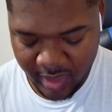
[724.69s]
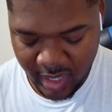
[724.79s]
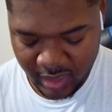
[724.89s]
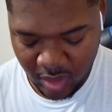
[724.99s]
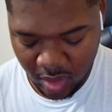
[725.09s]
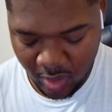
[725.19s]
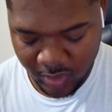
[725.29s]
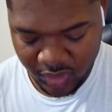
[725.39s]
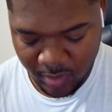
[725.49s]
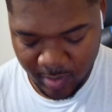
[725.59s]
That's all I
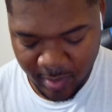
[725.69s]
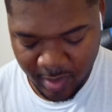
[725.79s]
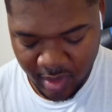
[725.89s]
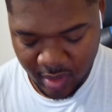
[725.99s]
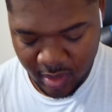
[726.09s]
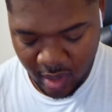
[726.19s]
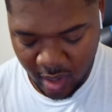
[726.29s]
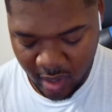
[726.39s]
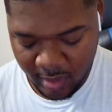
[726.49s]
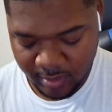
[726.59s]
wish from them.
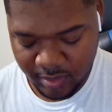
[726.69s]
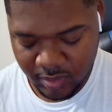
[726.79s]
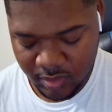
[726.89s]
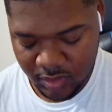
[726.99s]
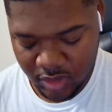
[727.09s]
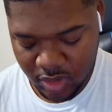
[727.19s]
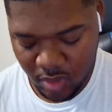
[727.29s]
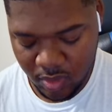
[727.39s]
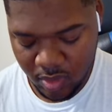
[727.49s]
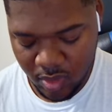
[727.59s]
Um, so
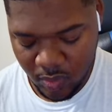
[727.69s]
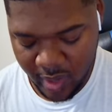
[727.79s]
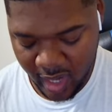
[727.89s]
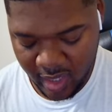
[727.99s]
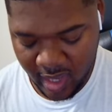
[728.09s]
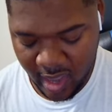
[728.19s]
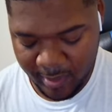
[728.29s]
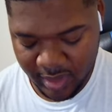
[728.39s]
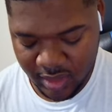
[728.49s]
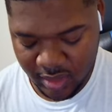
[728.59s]
we got the
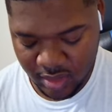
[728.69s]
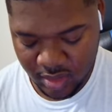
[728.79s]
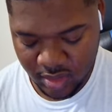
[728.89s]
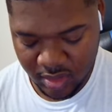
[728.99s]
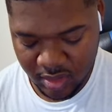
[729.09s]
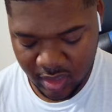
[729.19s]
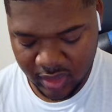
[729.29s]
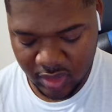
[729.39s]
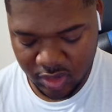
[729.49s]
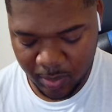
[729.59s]
gammas here. They
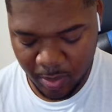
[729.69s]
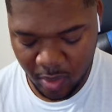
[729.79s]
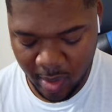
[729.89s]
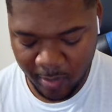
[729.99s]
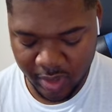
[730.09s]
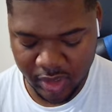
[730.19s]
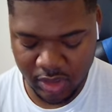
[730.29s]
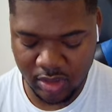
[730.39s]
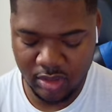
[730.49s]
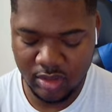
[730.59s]
still support, I'm pretty
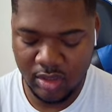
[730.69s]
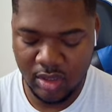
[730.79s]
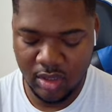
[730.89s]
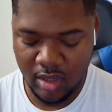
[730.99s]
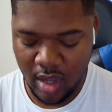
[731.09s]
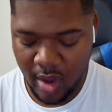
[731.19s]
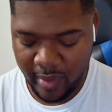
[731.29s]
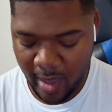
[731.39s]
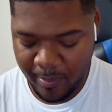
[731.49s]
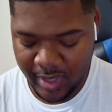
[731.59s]
sure. Uh, we
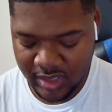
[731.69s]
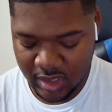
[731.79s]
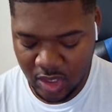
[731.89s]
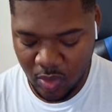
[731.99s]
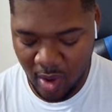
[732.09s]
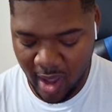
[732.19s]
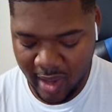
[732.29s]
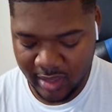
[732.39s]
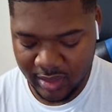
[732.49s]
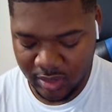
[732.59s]
got Beast and
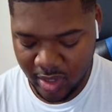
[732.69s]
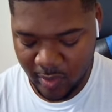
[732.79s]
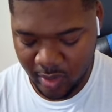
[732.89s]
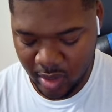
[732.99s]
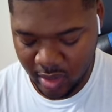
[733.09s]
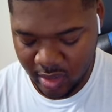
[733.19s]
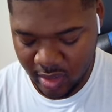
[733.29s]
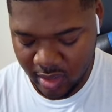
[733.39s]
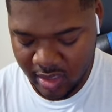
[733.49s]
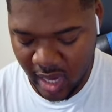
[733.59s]
UI, so yeah, we're cooking.
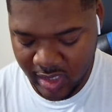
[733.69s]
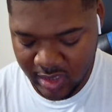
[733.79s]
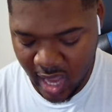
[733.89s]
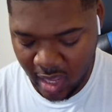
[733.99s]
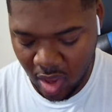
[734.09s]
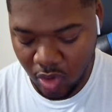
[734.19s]
These guys attack a lot.